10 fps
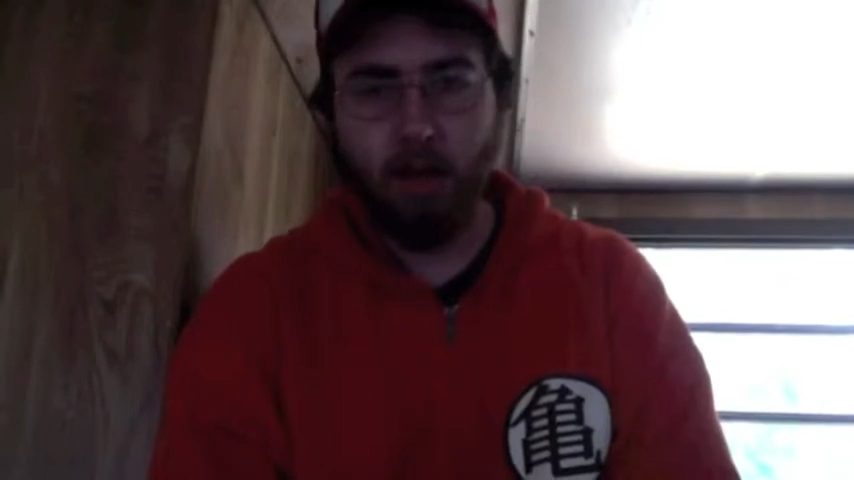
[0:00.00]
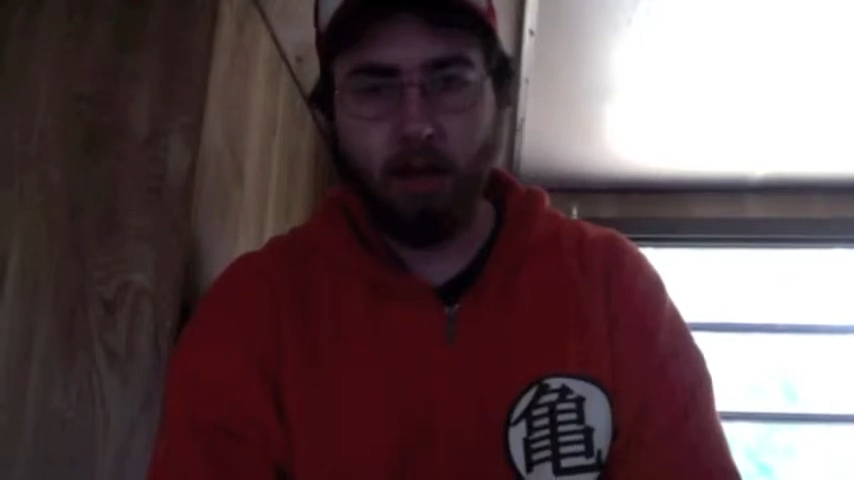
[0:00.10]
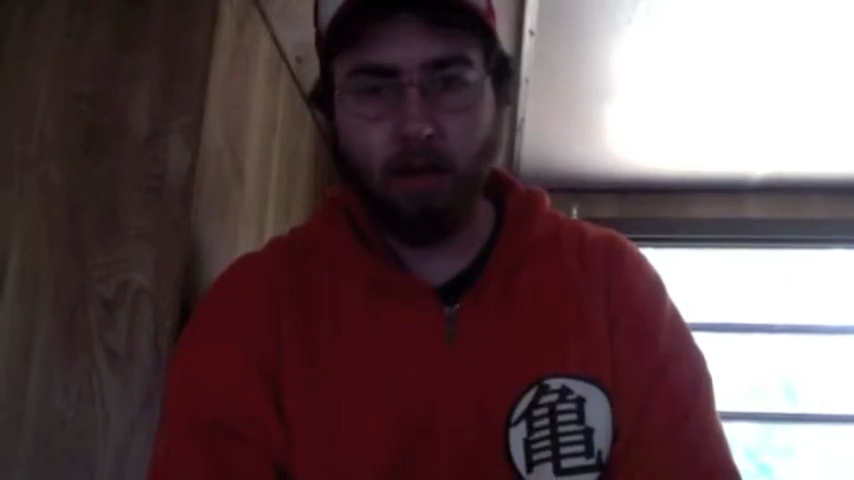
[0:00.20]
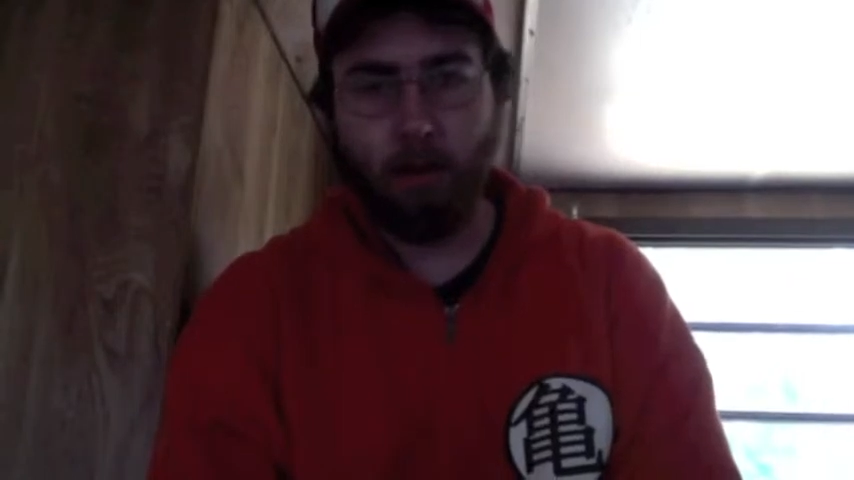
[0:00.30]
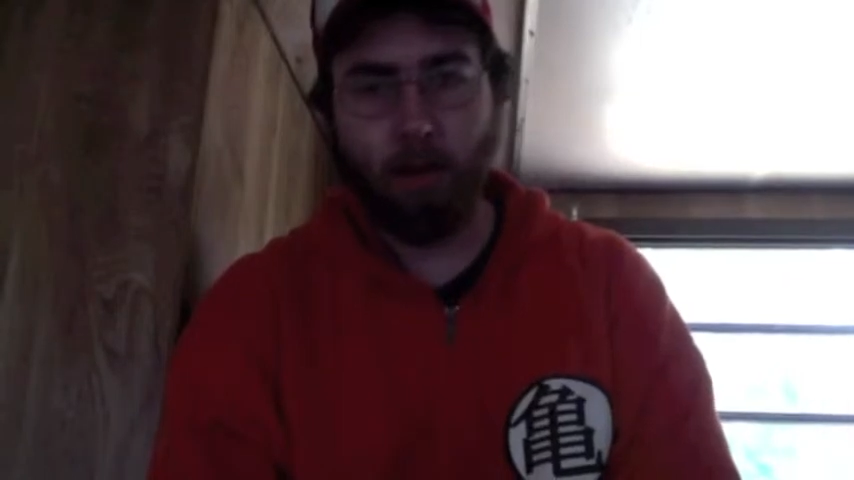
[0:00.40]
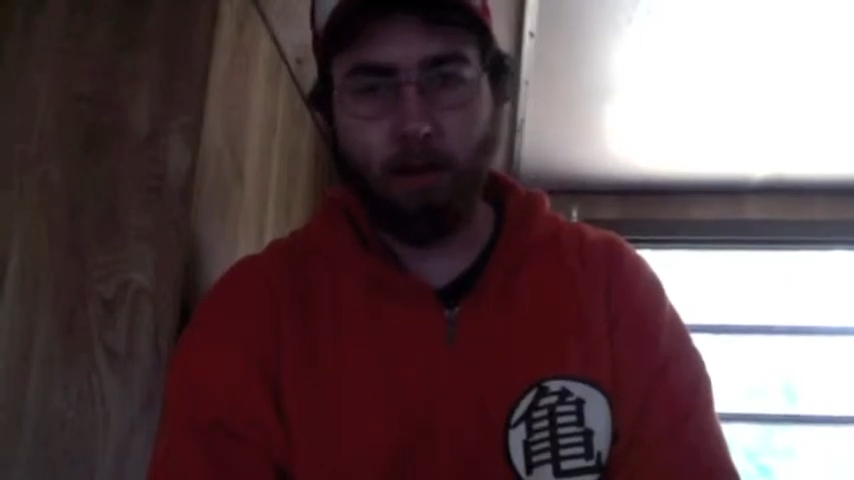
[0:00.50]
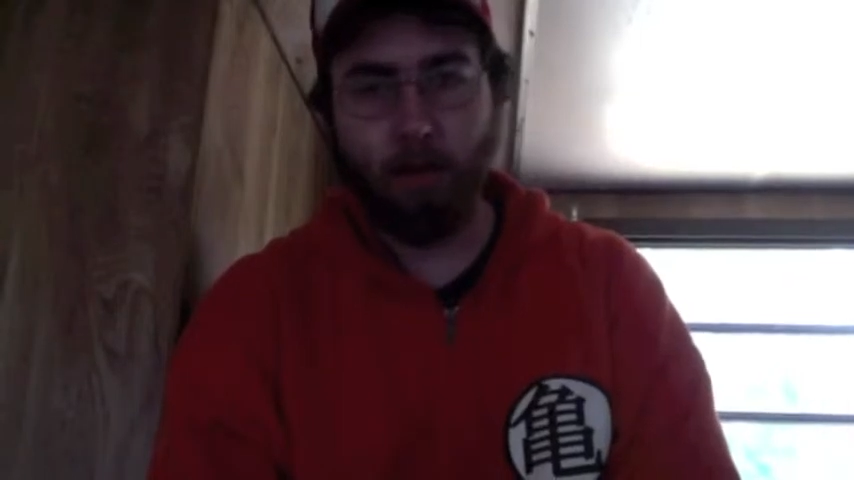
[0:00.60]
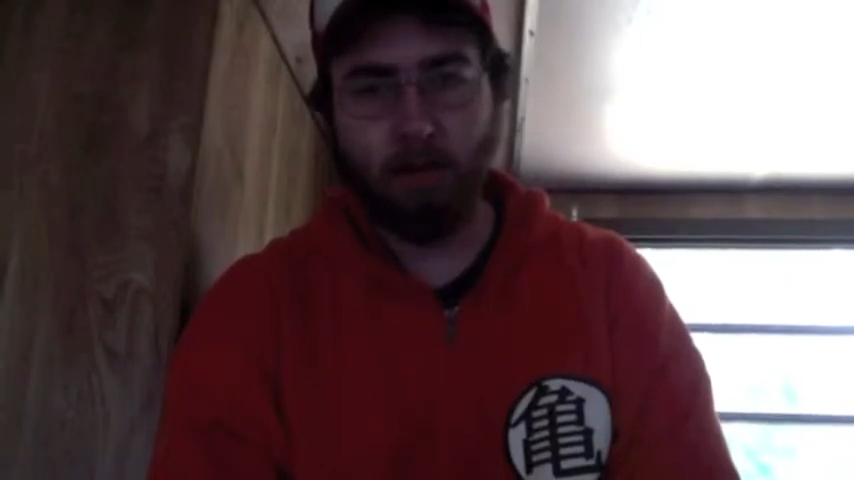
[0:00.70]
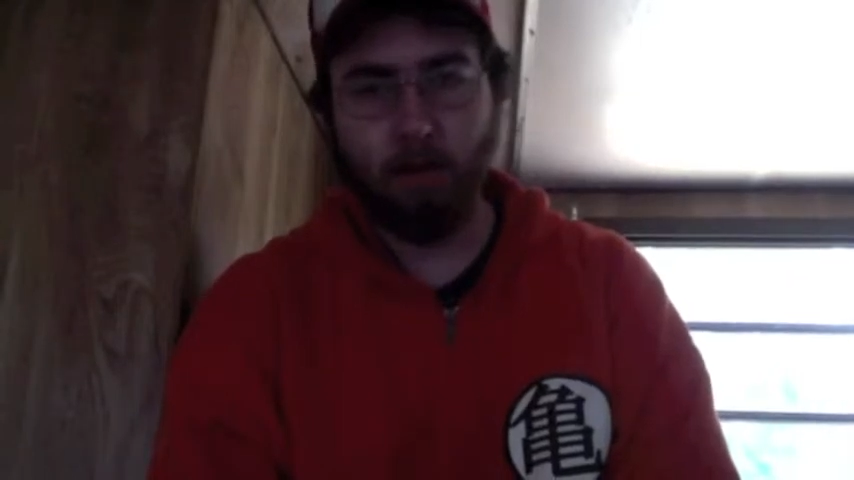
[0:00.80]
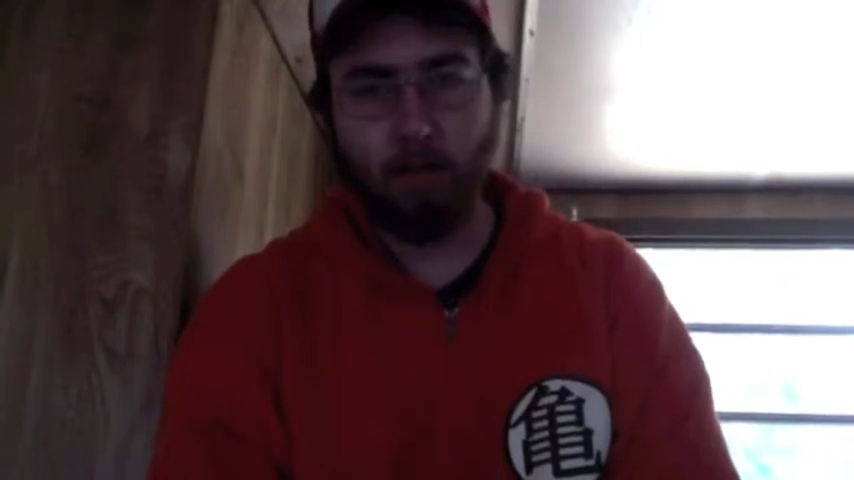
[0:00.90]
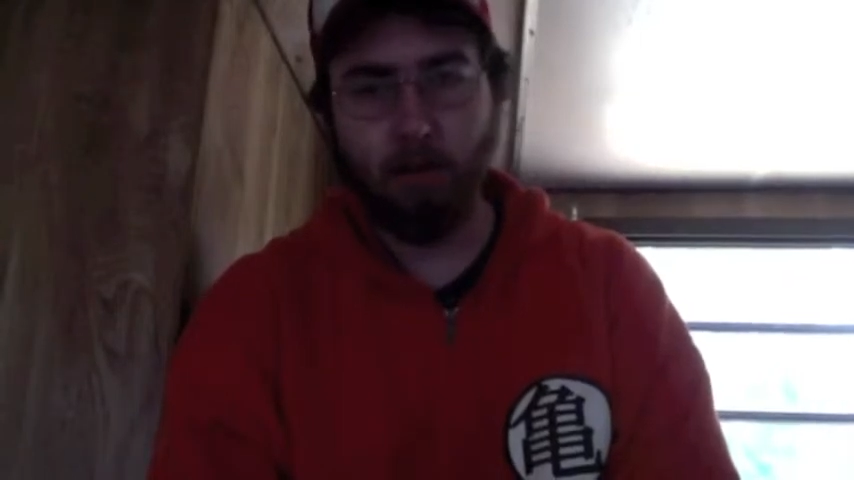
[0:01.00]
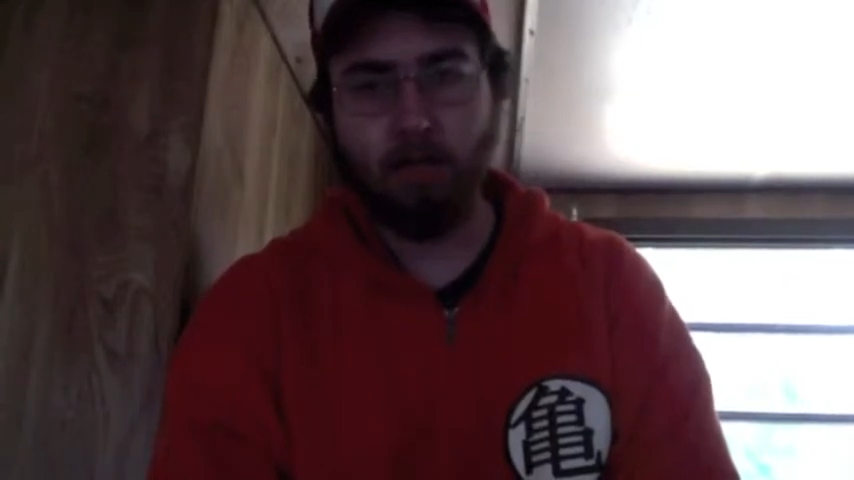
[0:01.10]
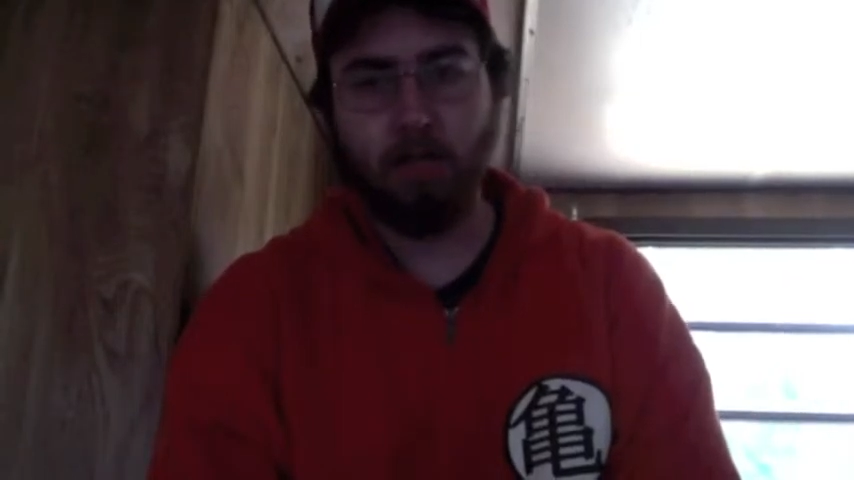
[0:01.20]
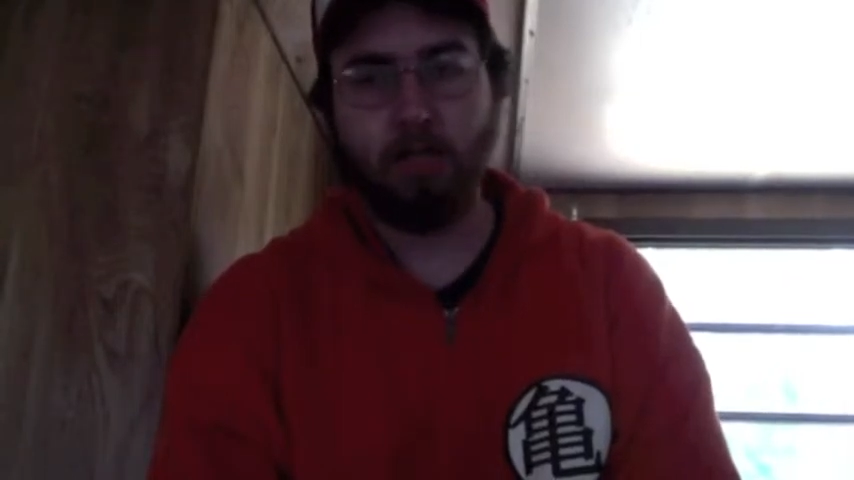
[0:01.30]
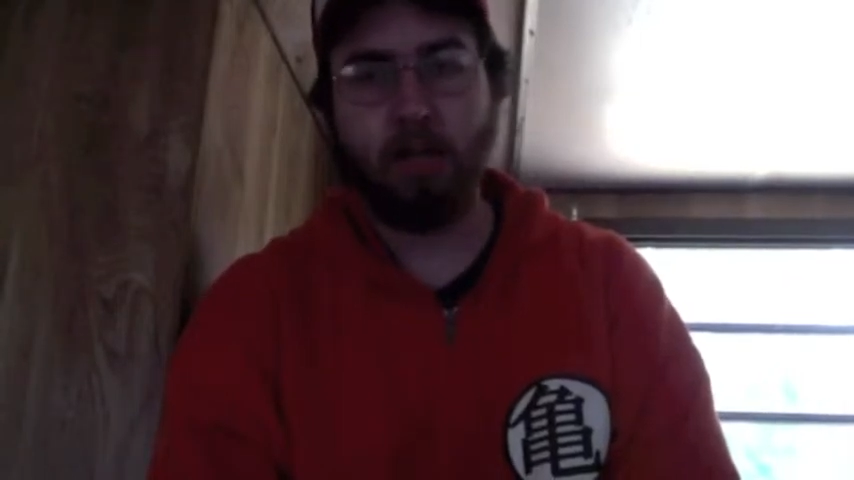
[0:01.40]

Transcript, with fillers: Pokemon pops out of the bushes.